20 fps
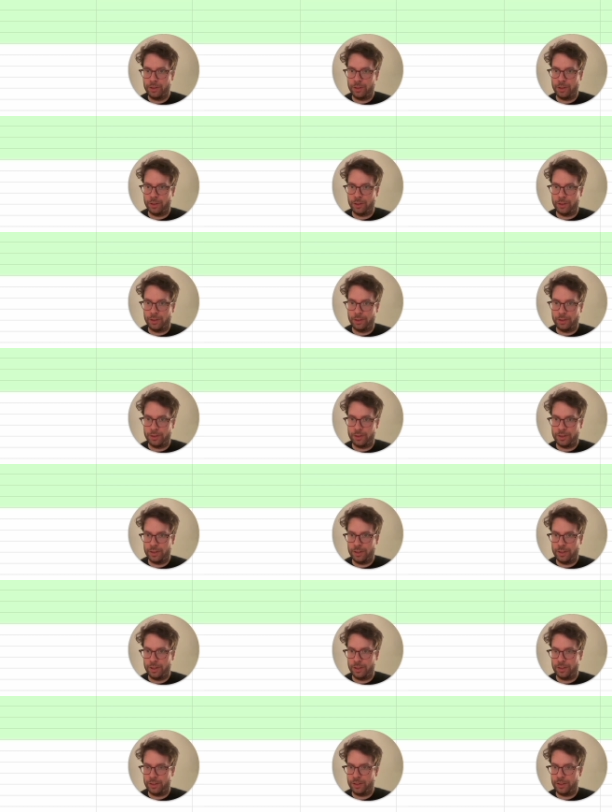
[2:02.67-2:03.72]
uh,
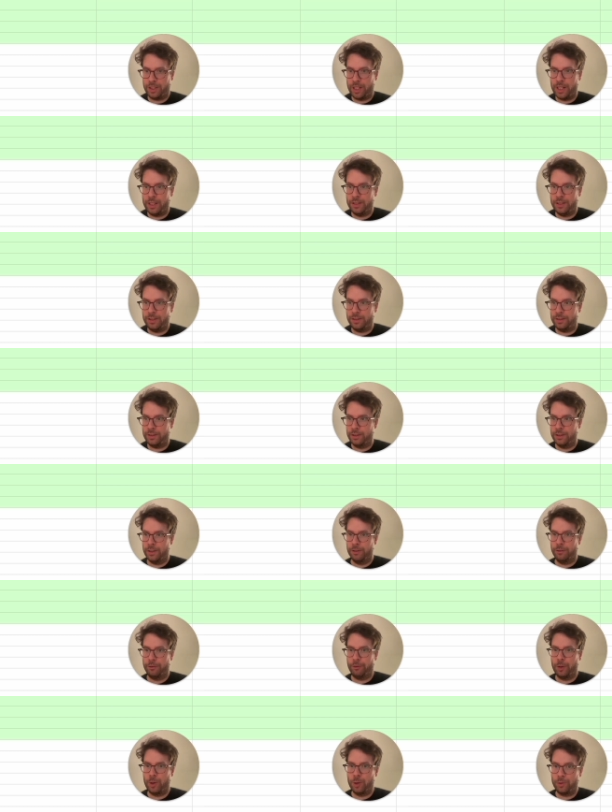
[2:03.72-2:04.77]
stays
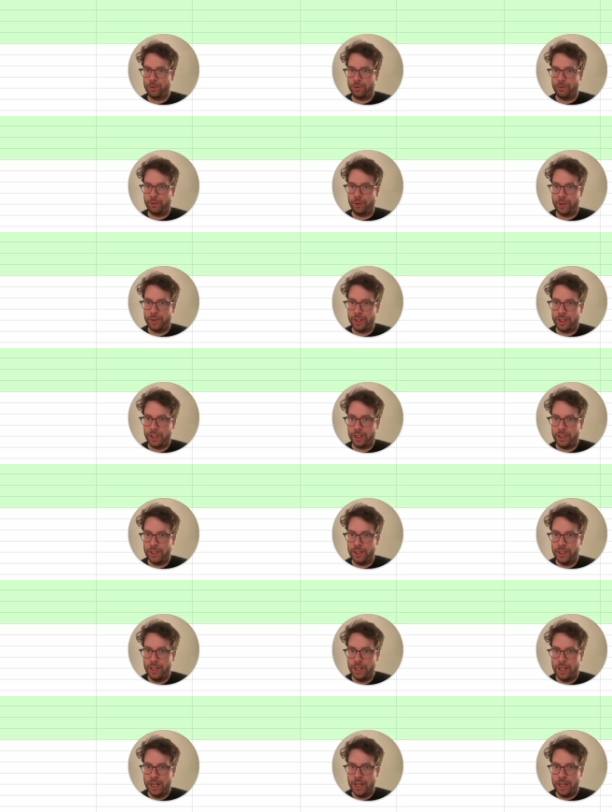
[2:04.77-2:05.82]
frozen vertically.